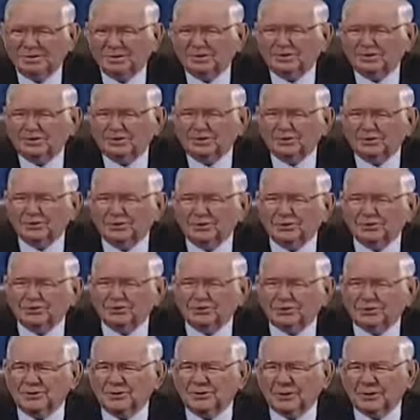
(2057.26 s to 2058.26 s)
Just as sure
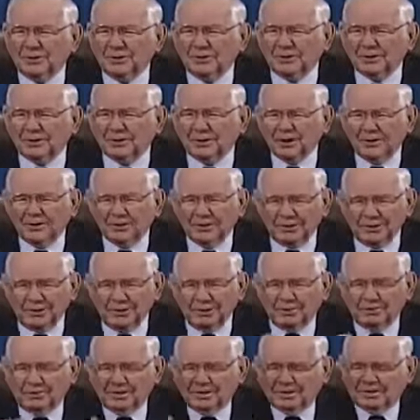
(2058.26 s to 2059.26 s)
as the
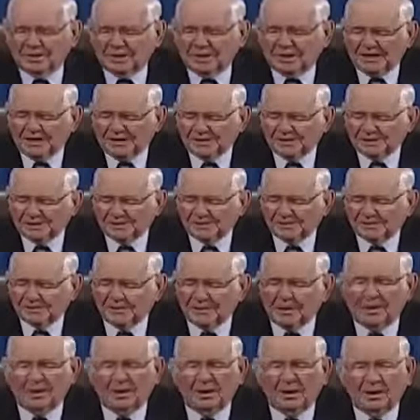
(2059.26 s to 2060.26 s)
pericardium encases
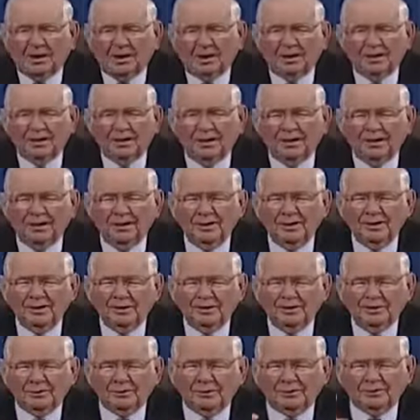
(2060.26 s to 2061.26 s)
the heart,
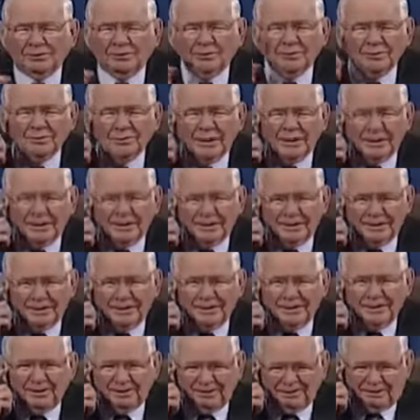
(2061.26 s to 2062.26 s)
your true mind
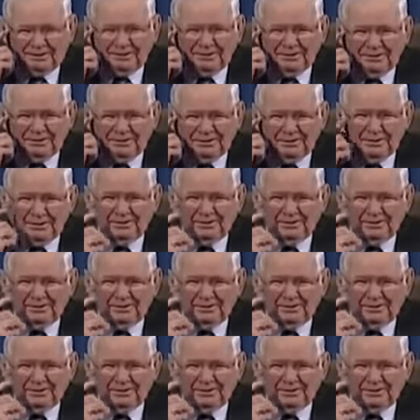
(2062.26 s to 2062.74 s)
here.